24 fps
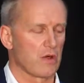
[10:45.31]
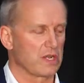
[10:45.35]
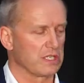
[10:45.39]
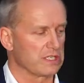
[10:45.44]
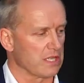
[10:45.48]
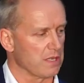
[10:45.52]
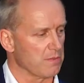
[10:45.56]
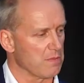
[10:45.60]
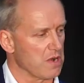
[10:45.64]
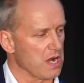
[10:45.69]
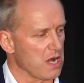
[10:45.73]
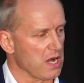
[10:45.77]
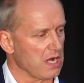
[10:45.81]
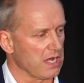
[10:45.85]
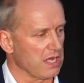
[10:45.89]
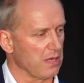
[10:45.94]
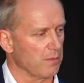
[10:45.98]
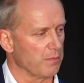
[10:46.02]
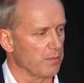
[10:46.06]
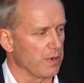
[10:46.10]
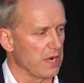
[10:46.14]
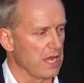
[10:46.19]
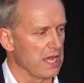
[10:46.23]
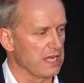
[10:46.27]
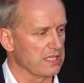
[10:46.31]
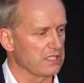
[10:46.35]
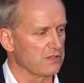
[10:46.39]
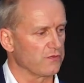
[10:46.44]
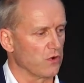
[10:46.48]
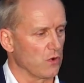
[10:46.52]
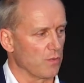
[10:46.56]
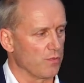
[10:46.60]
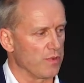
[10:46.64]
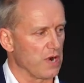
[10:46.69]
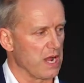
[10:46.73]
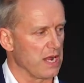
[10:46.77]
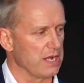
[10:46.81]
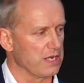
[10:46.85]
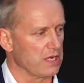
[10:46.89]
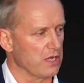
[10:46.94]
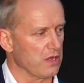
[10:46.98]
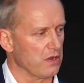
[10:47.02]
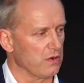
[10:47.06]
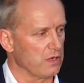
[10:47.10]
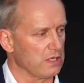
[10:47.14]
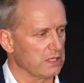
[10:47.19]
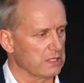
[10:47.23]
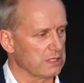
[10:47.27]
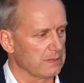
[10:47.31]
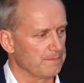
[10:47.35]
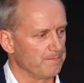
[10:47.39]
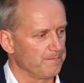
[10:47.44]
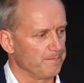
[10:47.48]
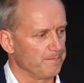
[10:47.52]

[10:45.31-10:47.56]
into the marketplace for brand owners.